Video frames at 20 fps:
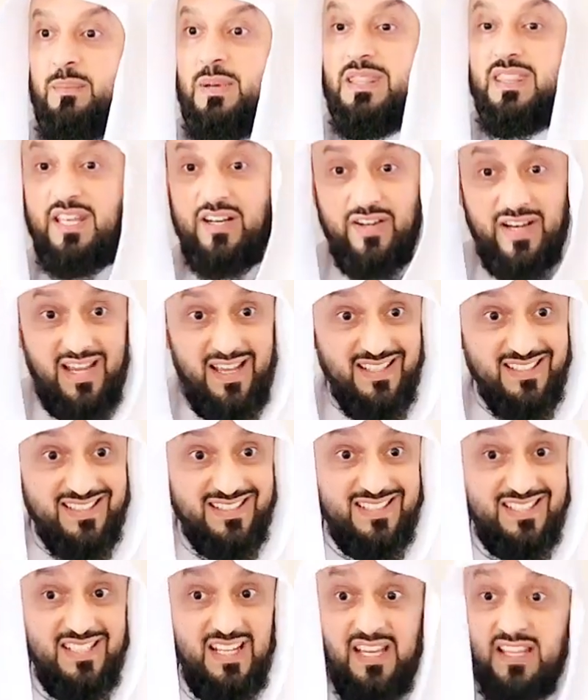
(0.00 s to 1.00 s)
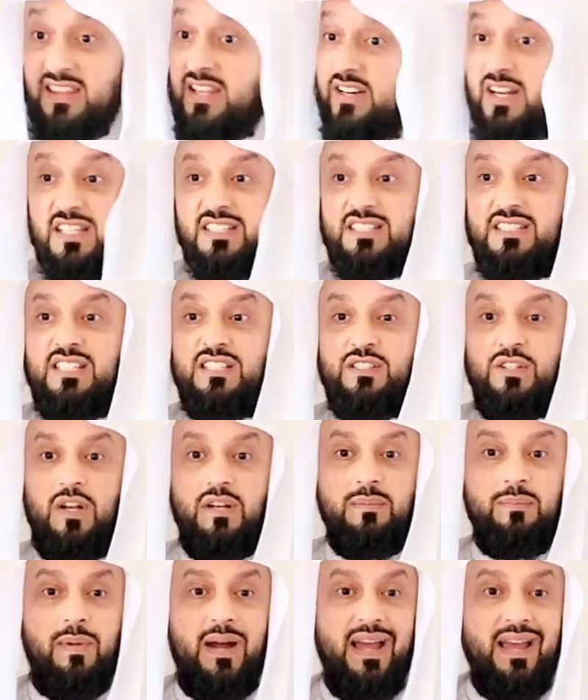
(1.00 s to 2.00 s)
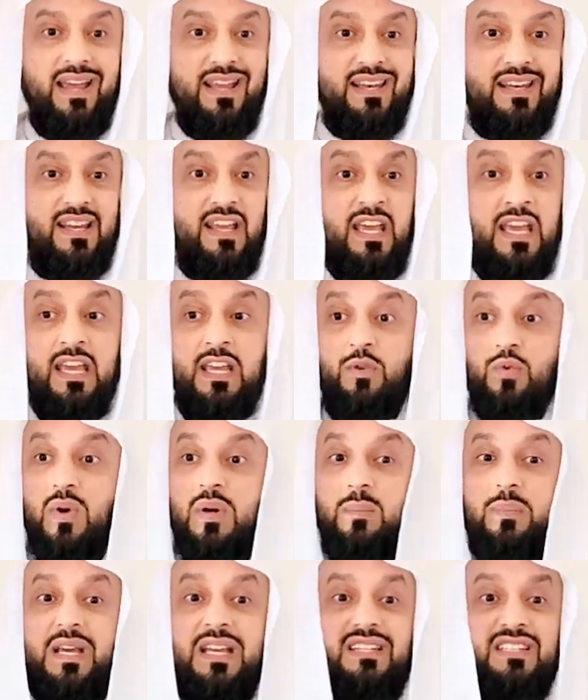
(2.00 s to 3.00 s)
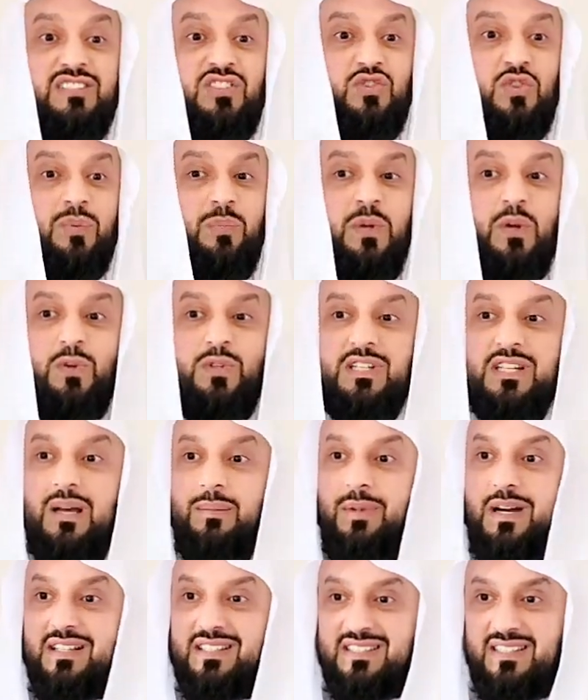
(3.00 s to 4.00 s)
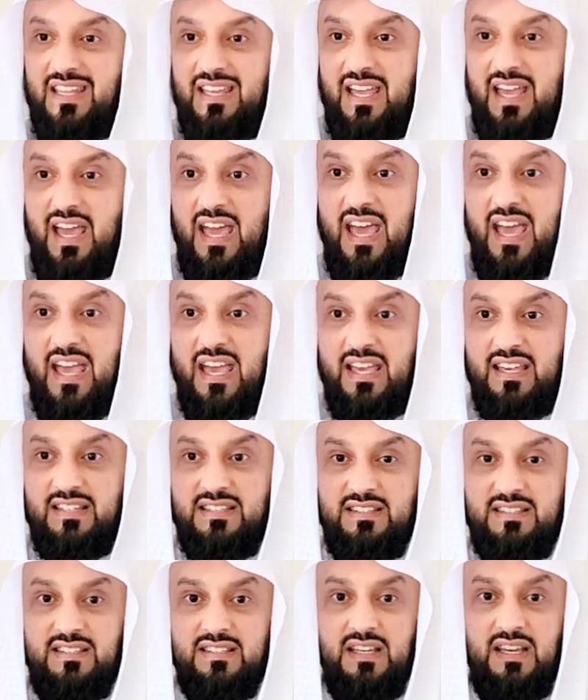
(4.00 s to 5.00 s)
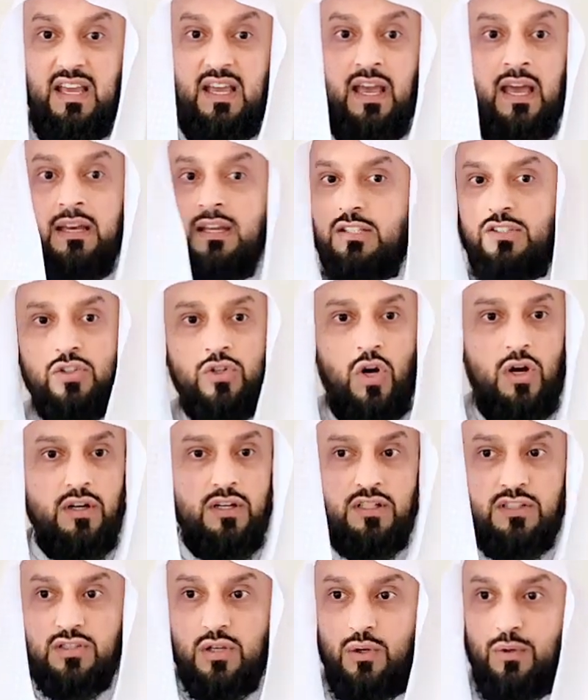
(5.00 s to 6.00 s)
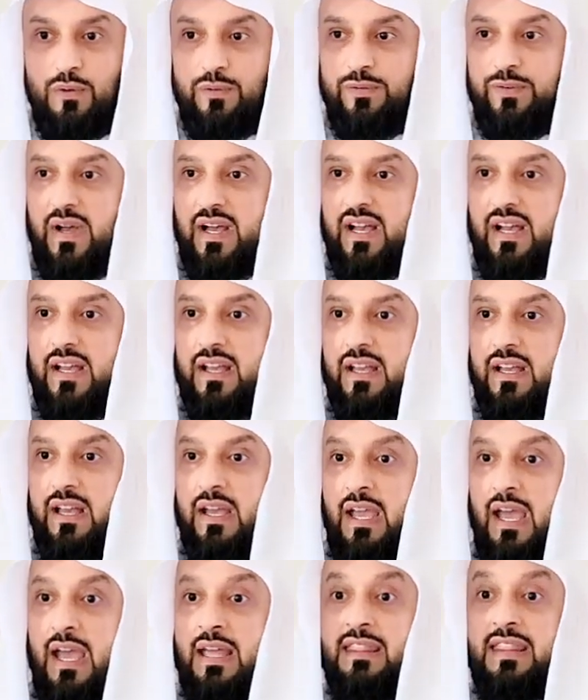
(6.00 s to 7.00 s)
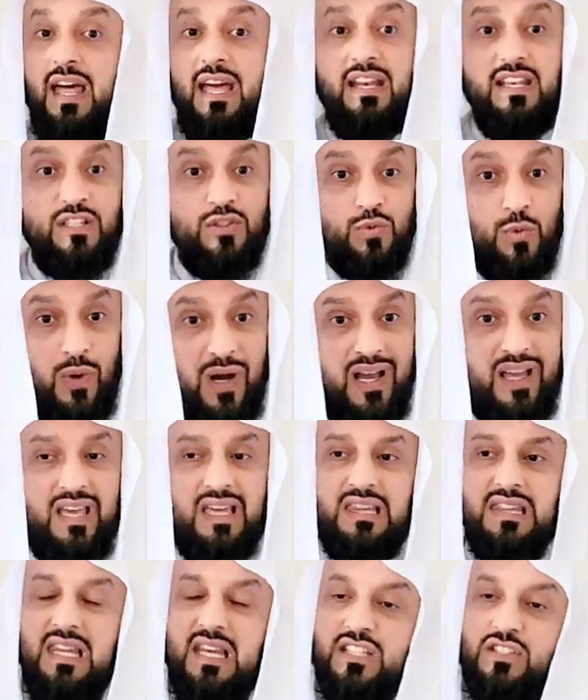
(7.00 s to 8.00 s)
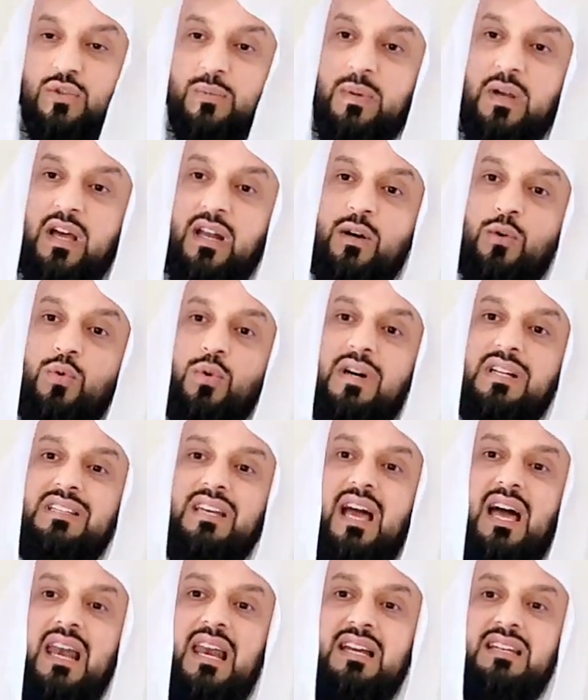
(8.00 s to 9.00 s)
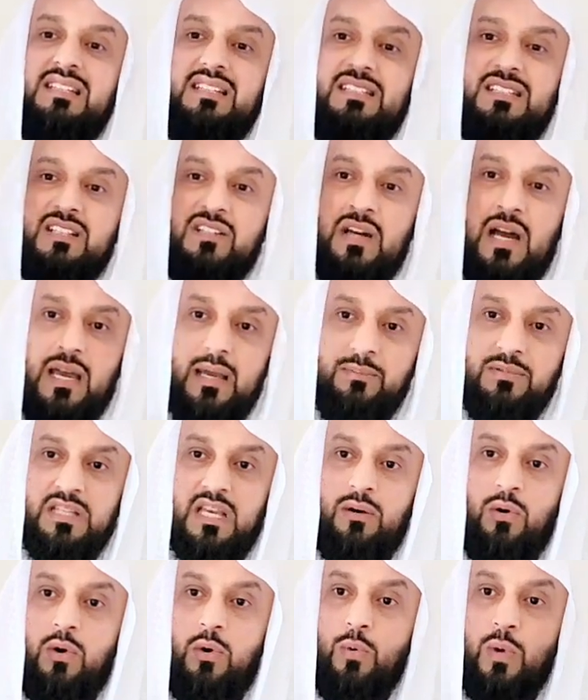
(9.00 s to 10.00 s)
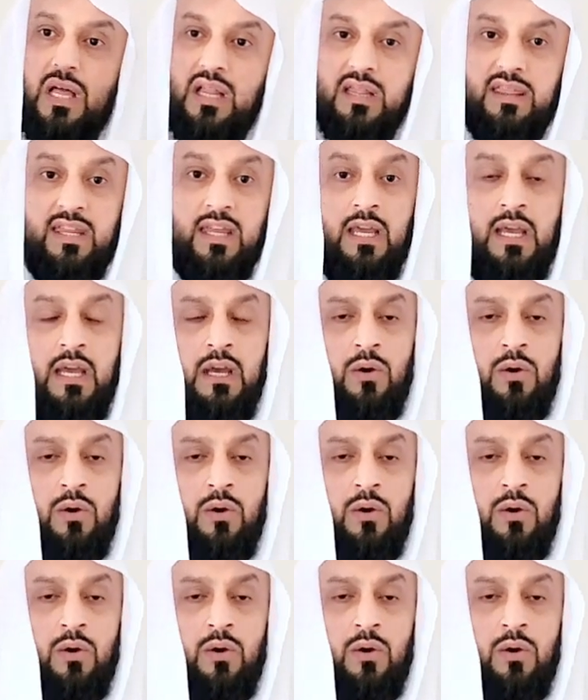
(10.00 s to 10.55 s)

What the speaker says: But the rest is not mine. It will be distributed amongst the heirs. And it's gone, it's over. And that is why Allah subhanahu wa ta'ala describes our wealth.